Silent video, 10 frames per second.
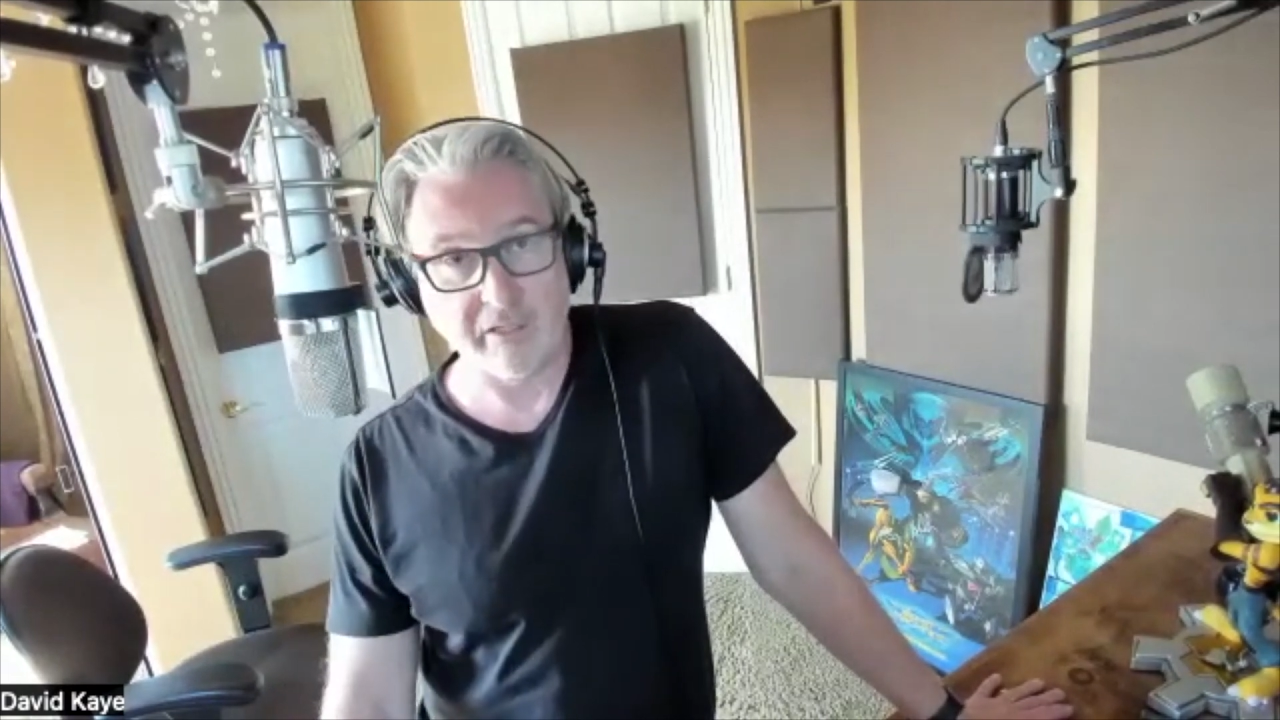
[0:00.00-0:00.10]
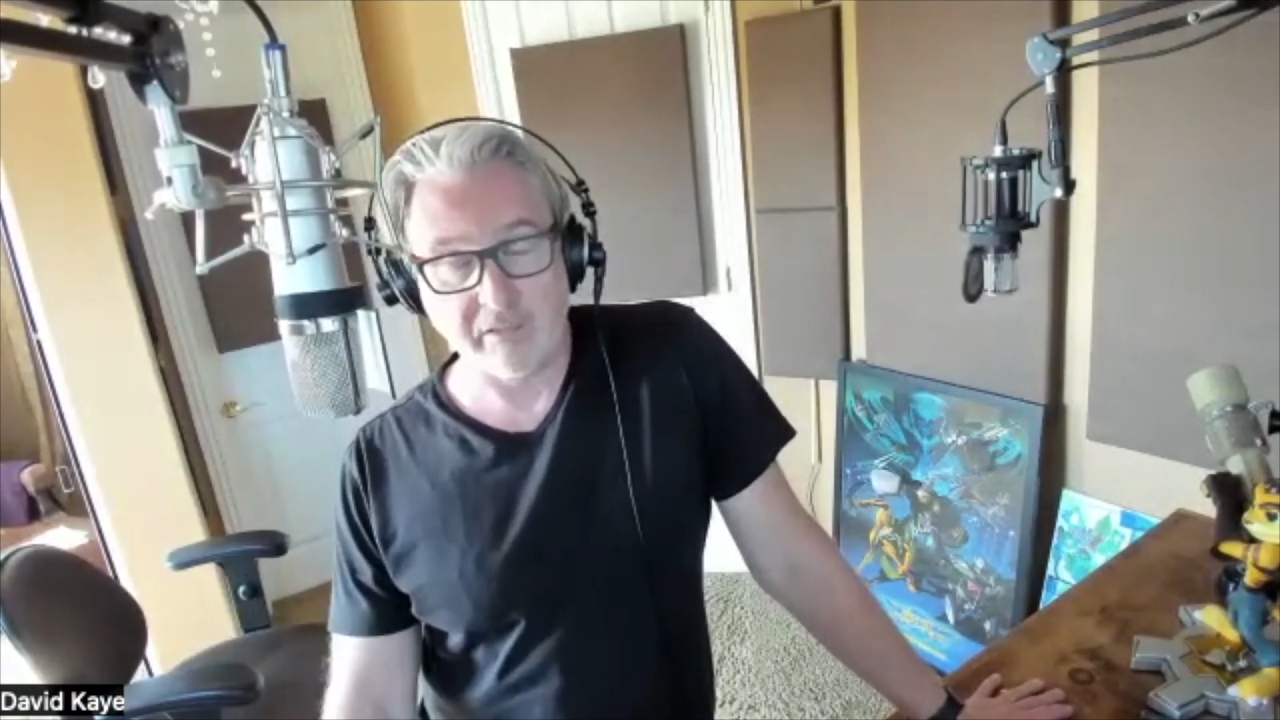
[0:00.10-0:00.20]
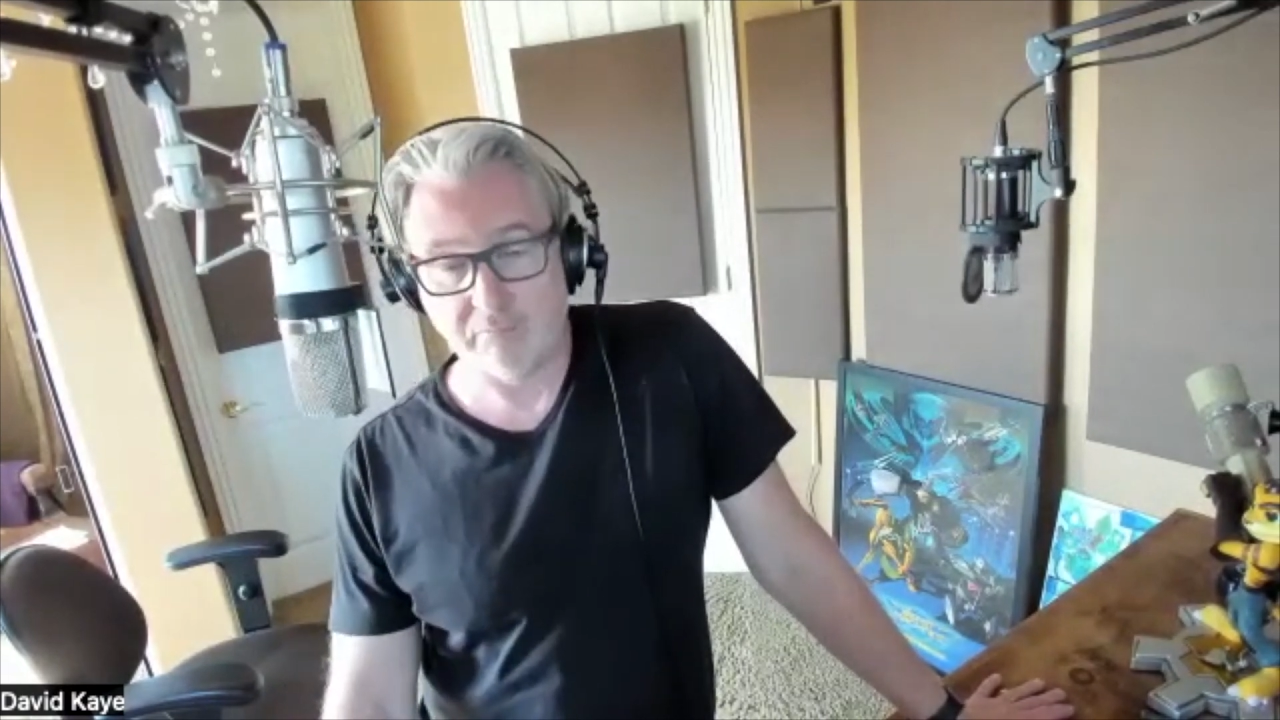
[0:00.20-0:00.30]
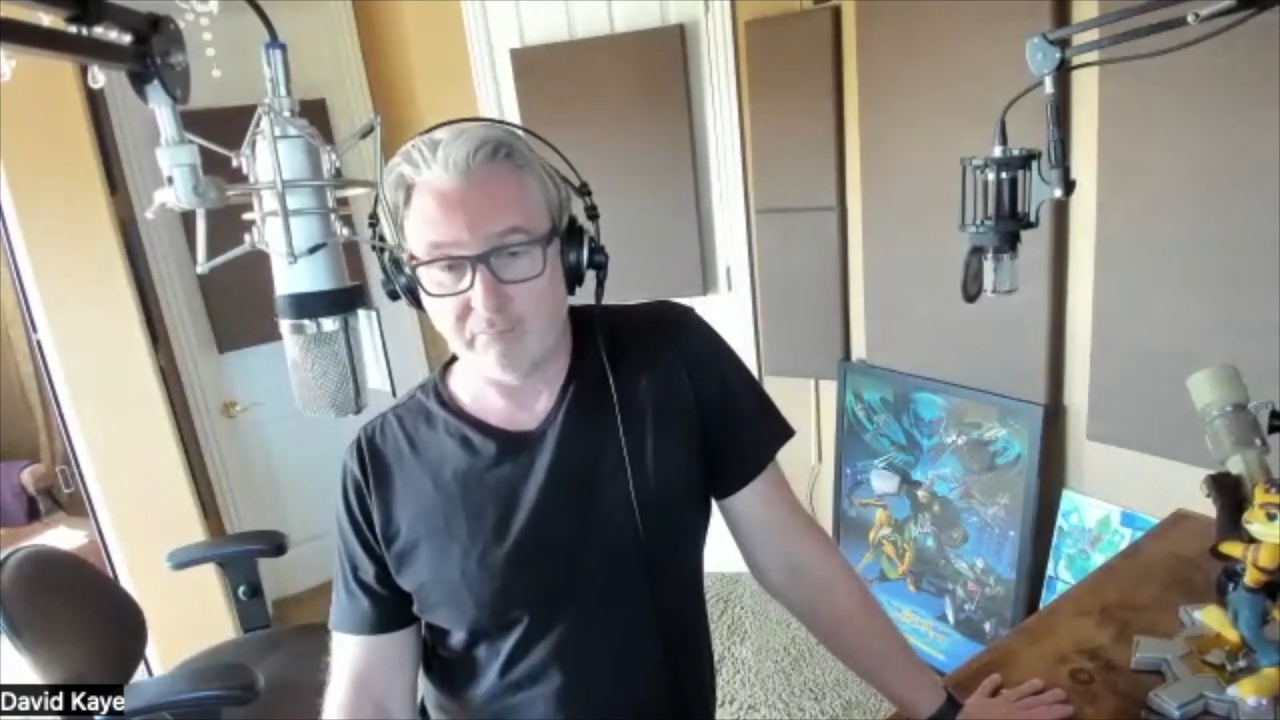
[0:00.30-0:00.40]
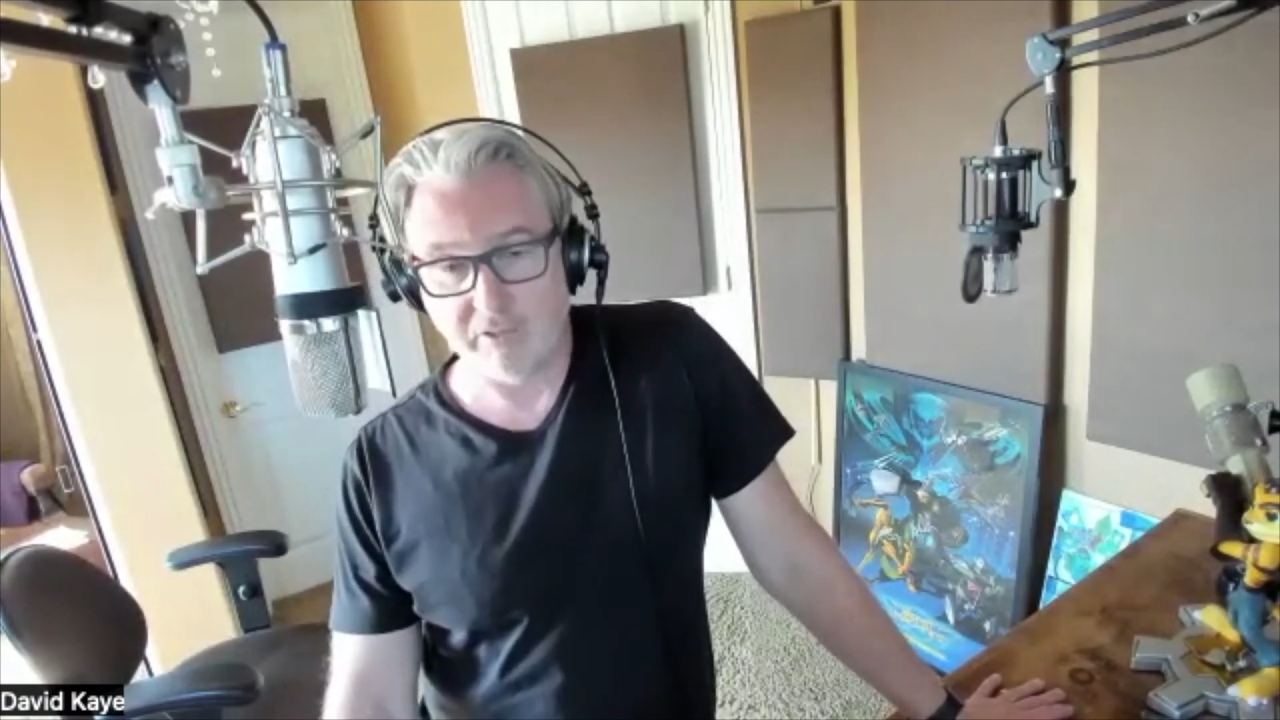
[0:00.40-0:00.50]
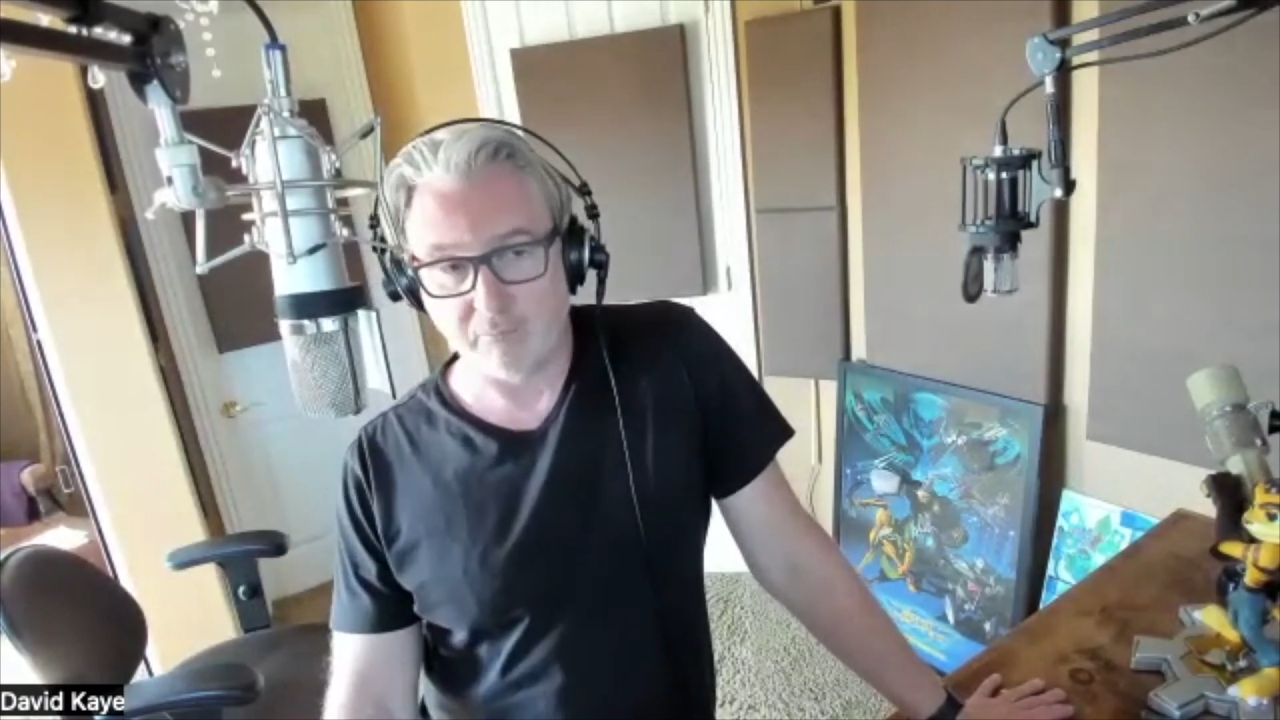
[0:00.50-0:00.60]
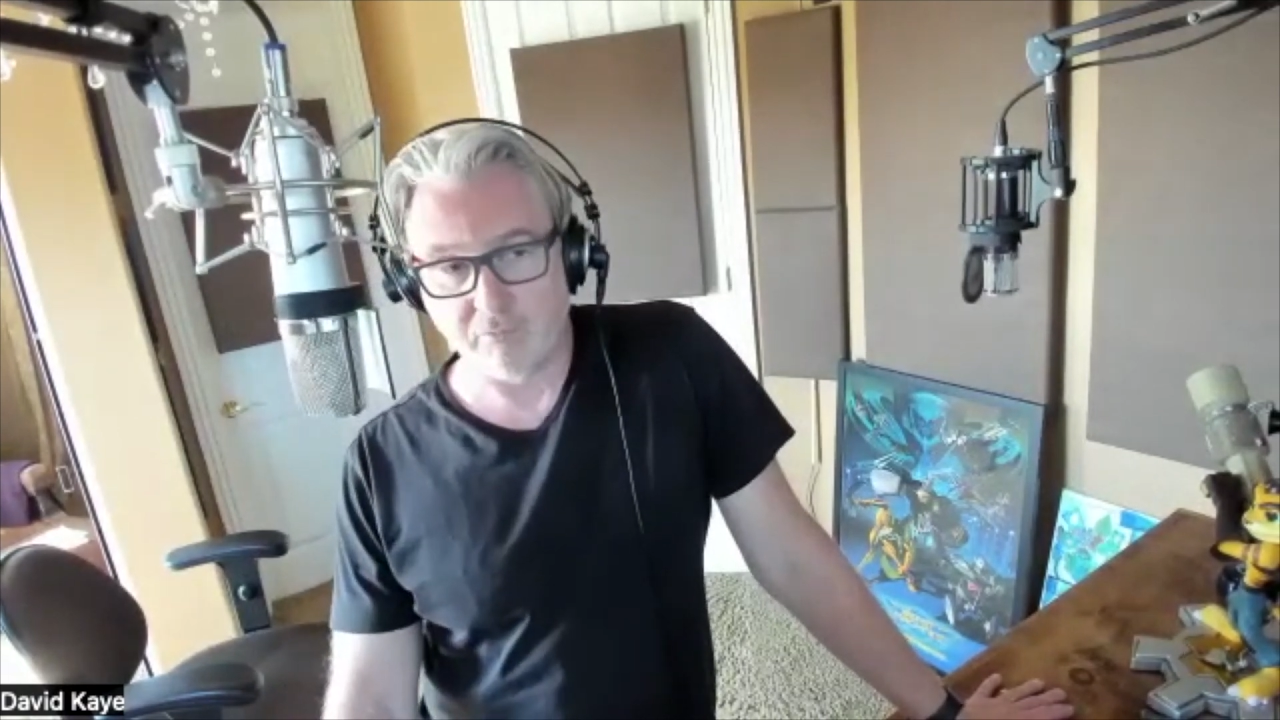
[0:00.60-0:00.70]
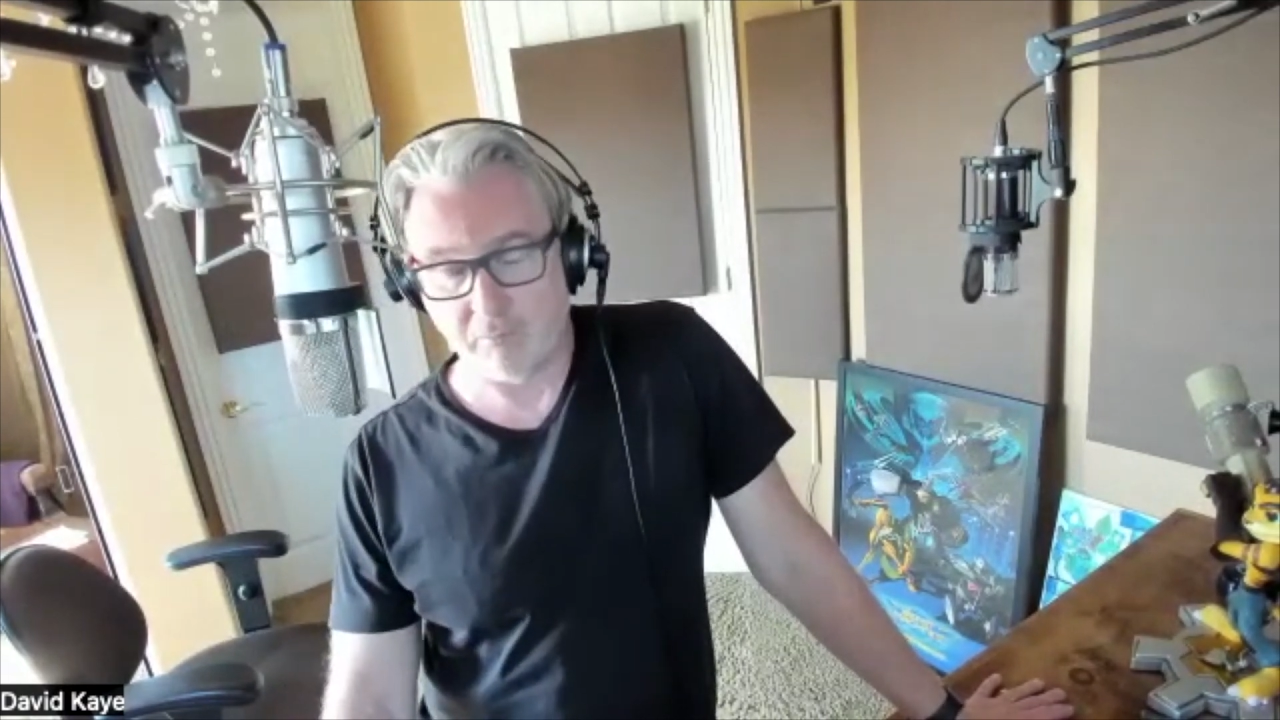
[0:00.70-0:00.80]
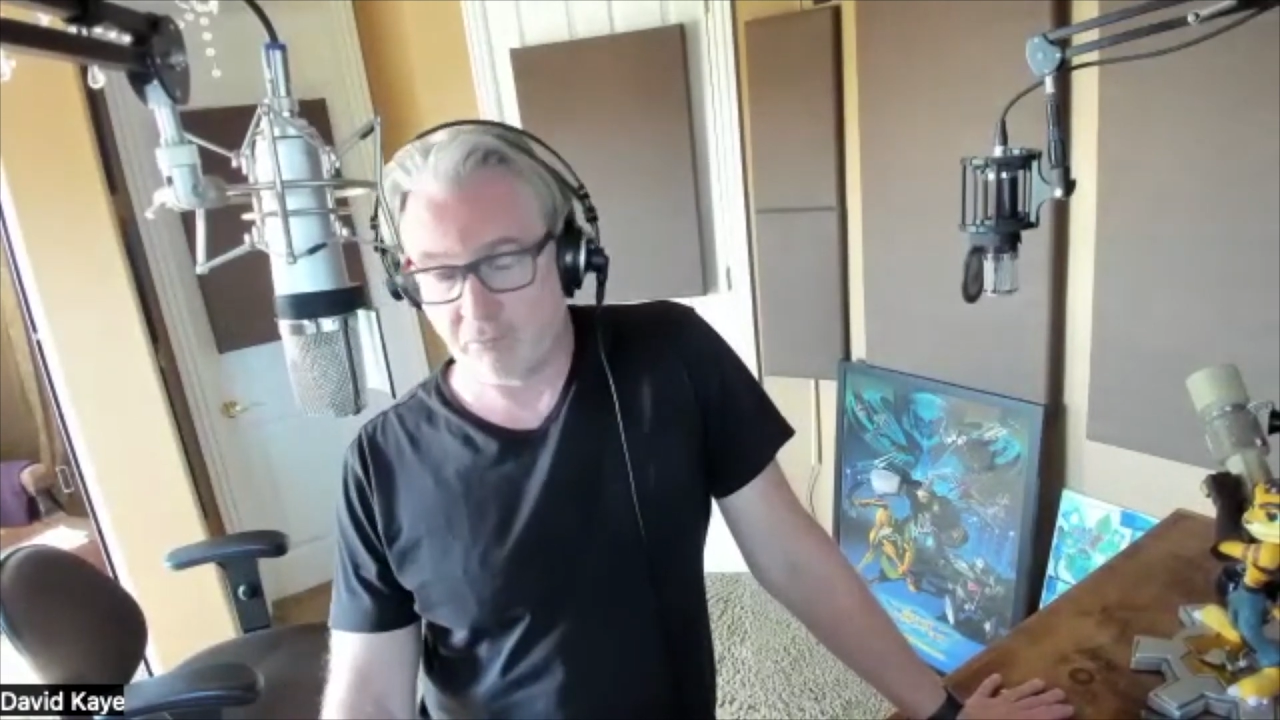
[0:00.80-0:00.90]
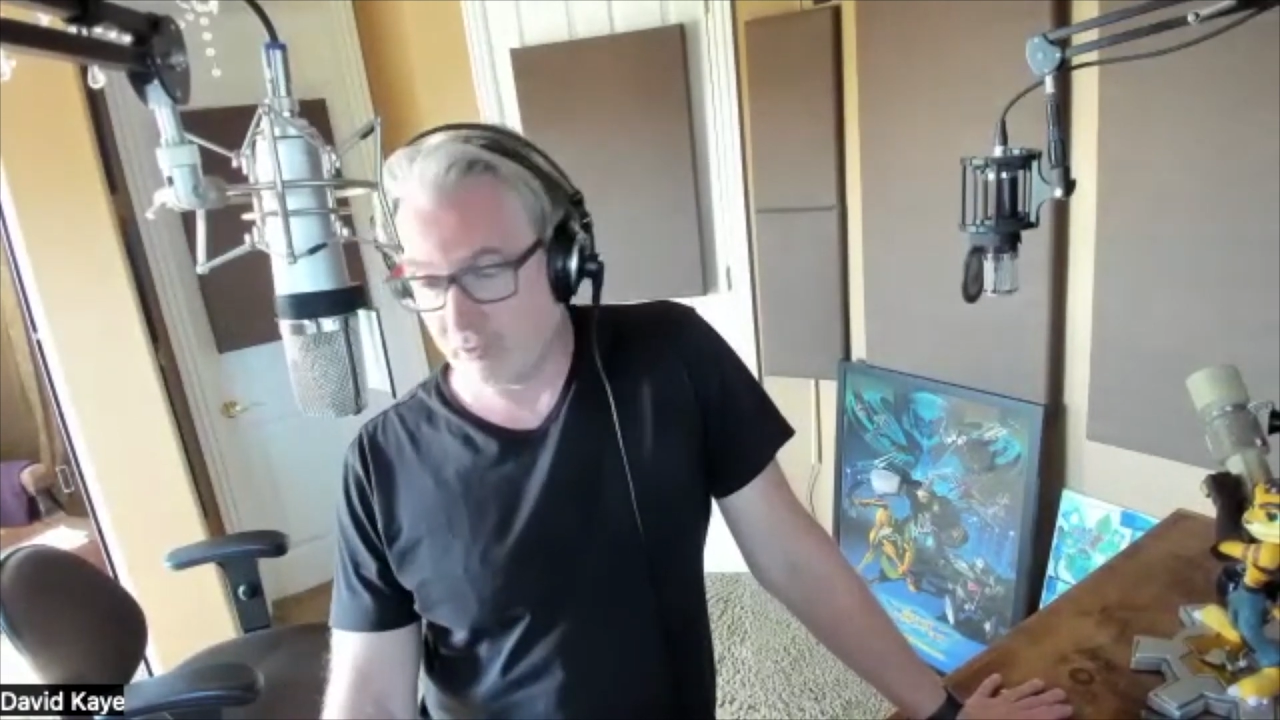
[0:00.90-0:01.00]
had
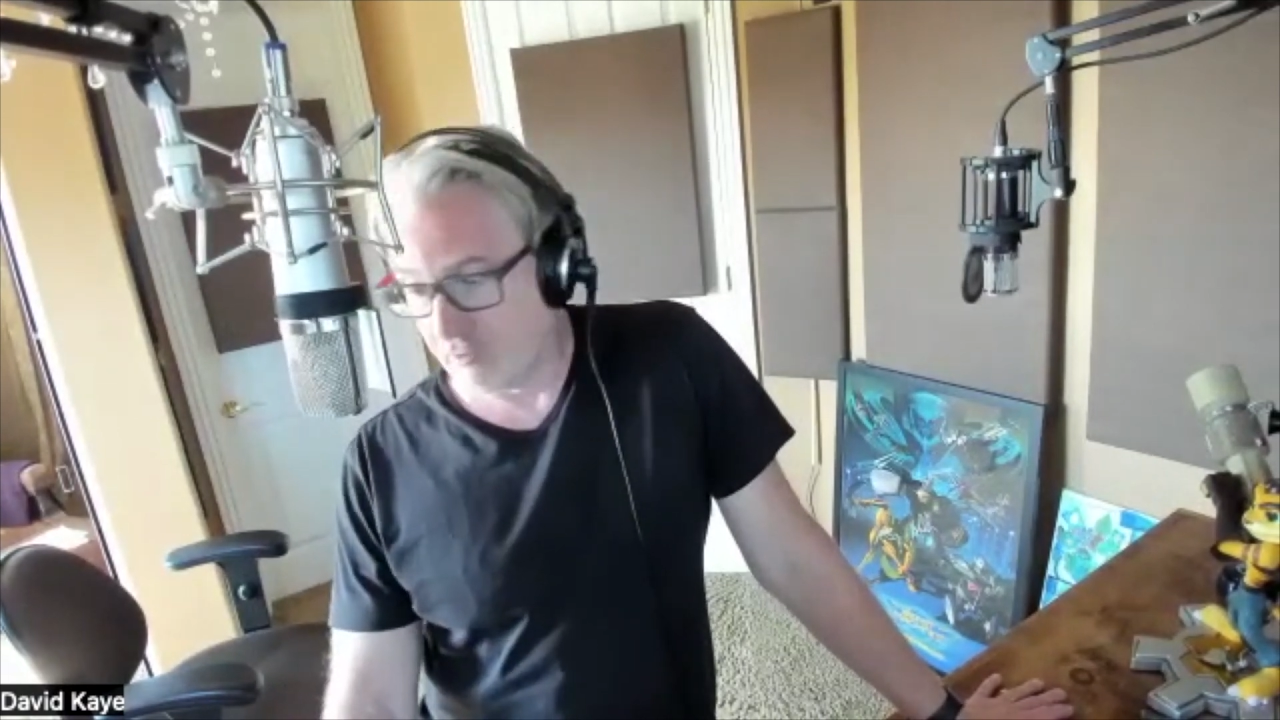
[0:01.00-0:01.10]
proper